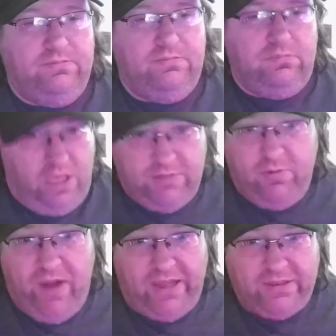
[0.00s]
Let's move
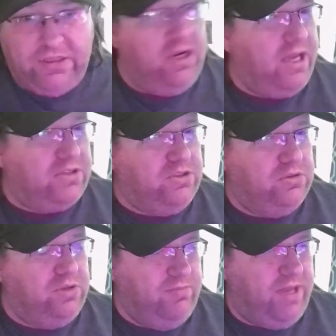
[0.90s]
on to the next
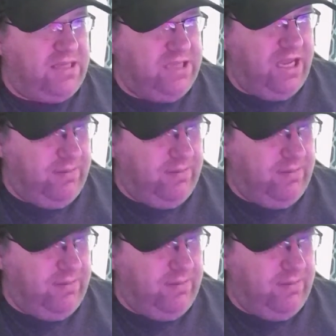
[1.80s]
Dreamcast game that